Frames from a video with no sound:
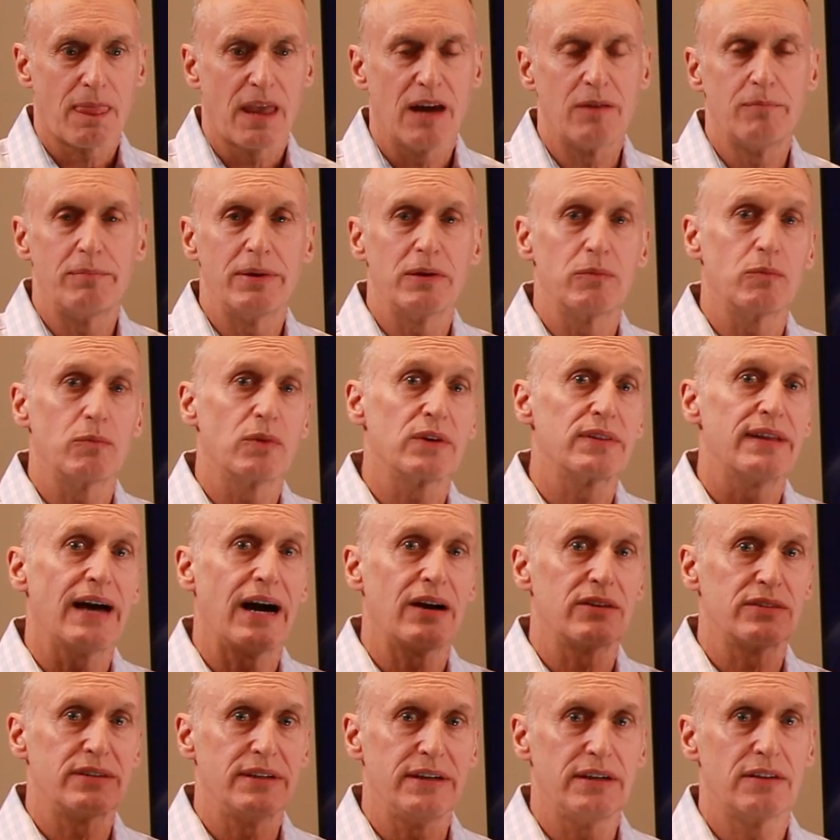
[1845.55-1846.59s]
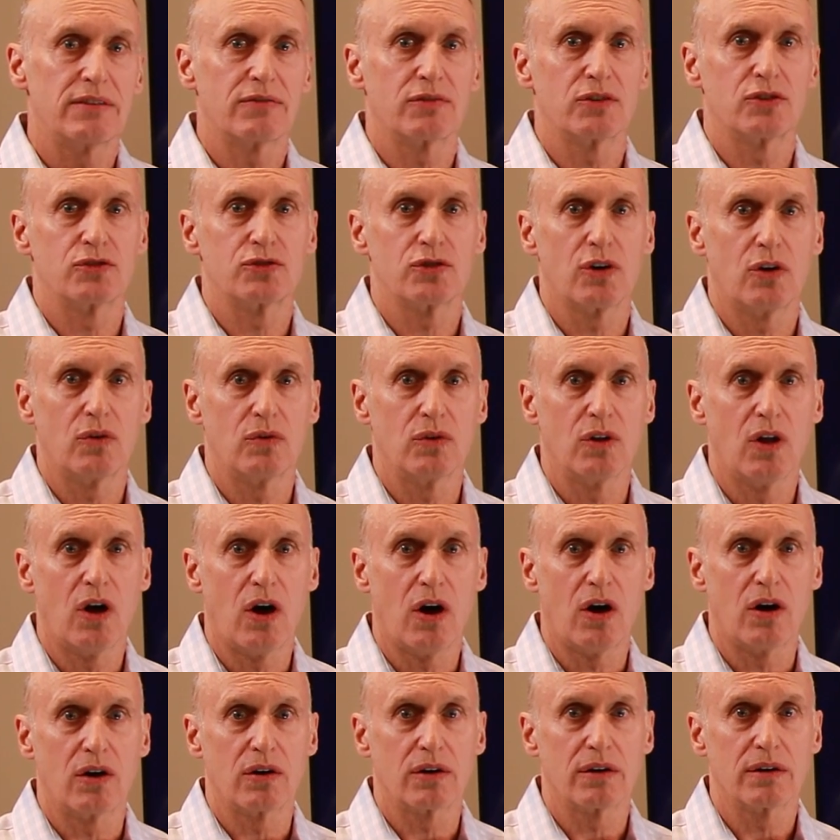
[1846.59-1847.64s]
have been without teeth for so
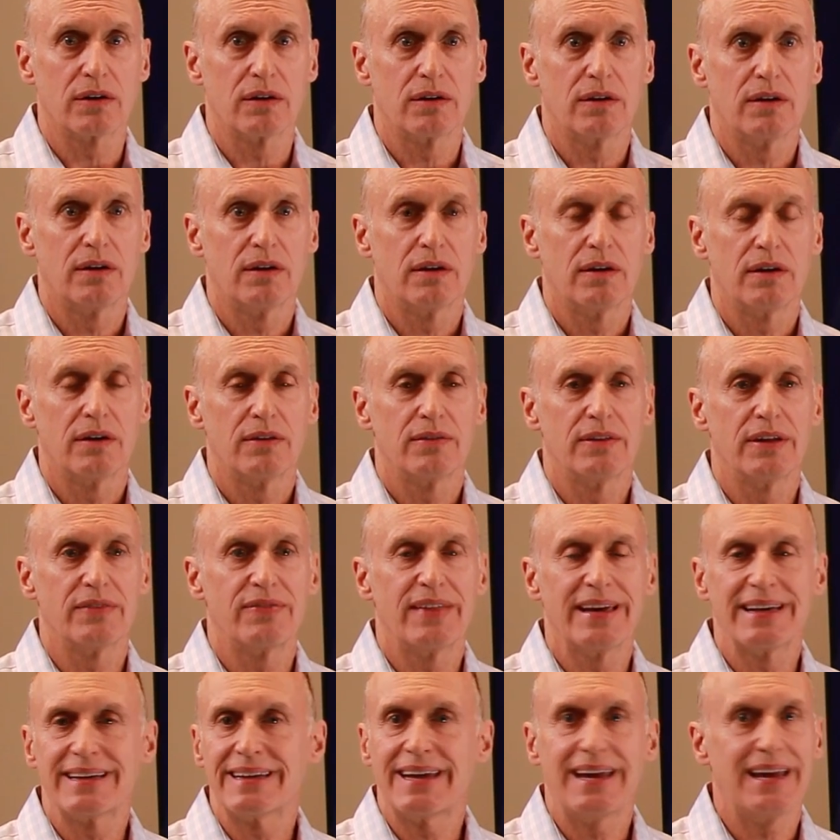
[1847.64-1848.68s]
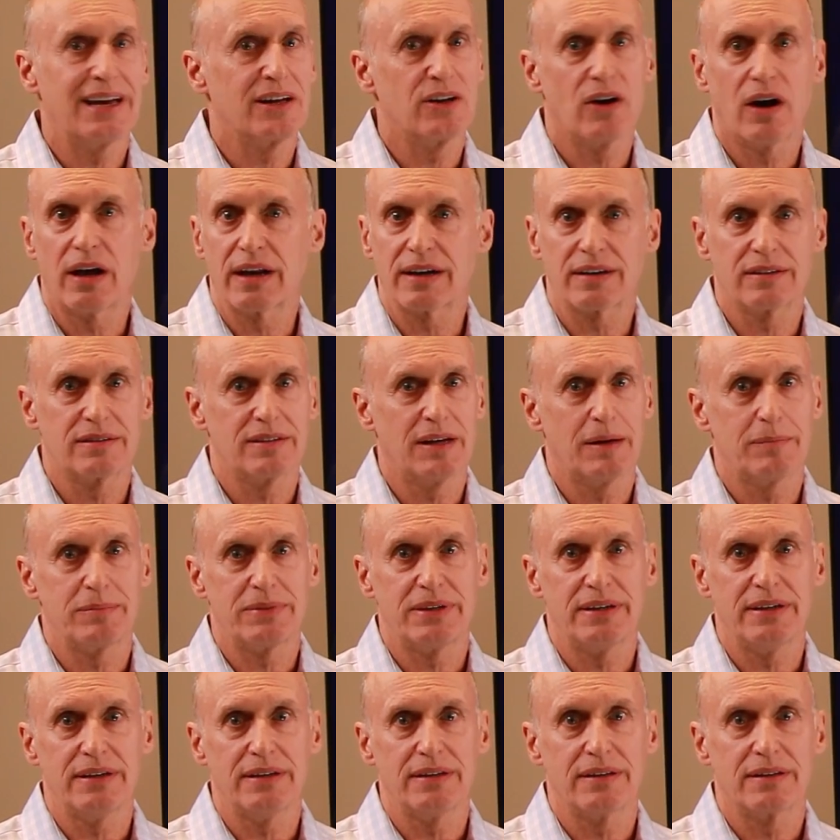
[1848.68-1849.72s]
long that they cannot accept
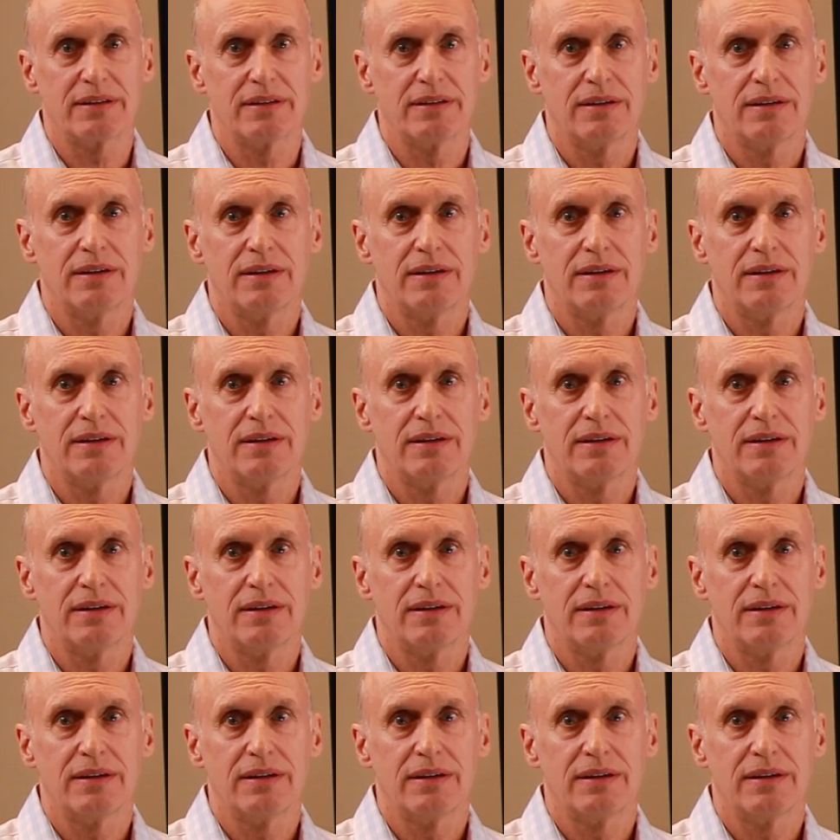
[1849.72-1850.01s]
teeth.